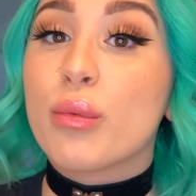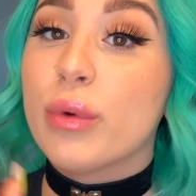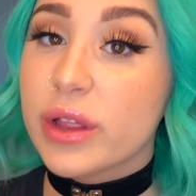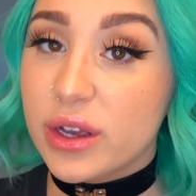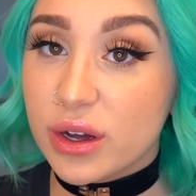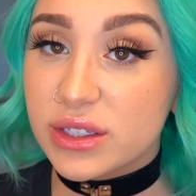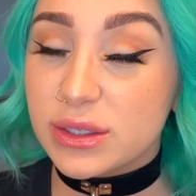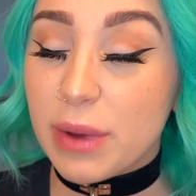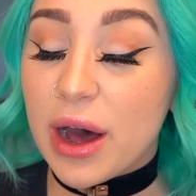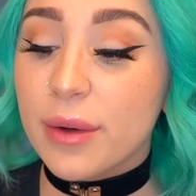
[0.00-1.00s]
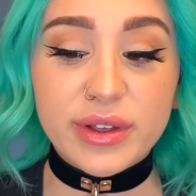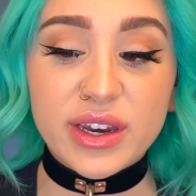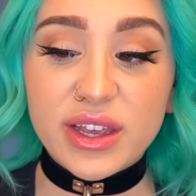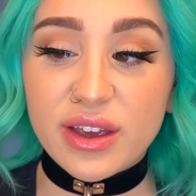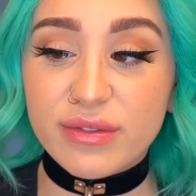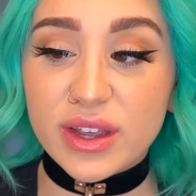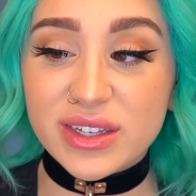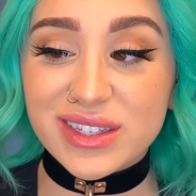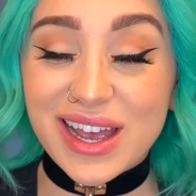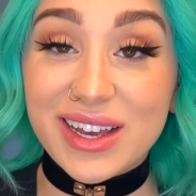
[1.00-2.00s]
really good smell. I'm gonna give
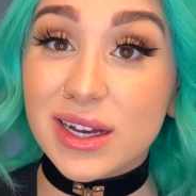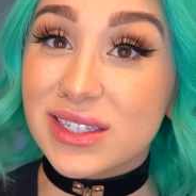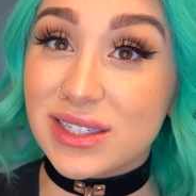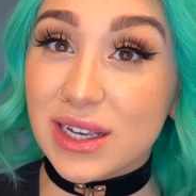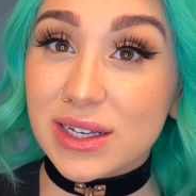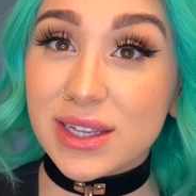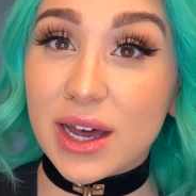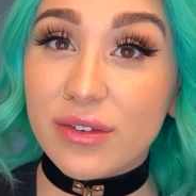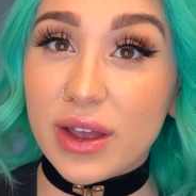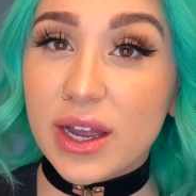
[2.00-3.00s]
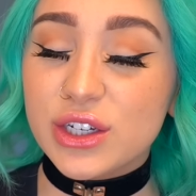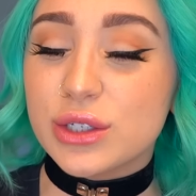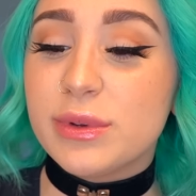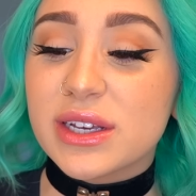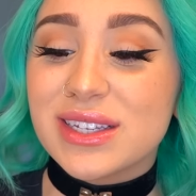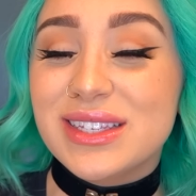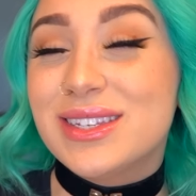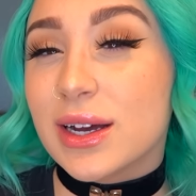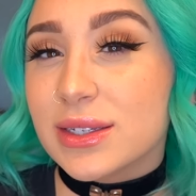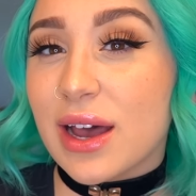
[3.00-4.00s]
this like a 6 out of 8 just because it
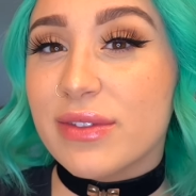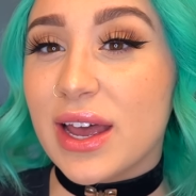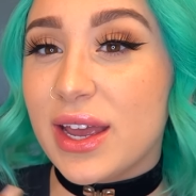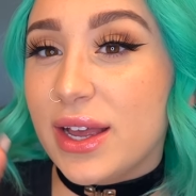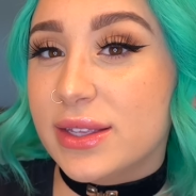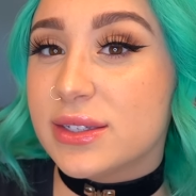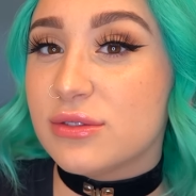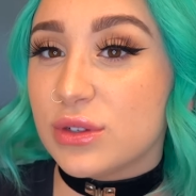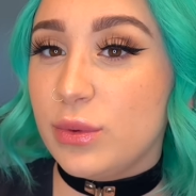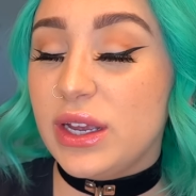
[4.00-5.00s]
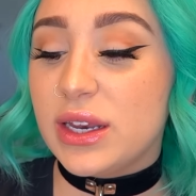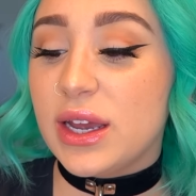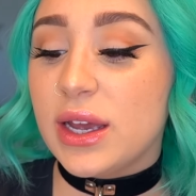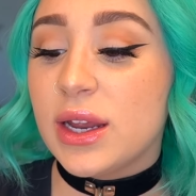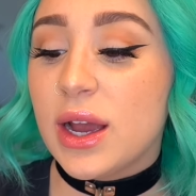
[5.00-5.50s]
does have that hint of sweet in it.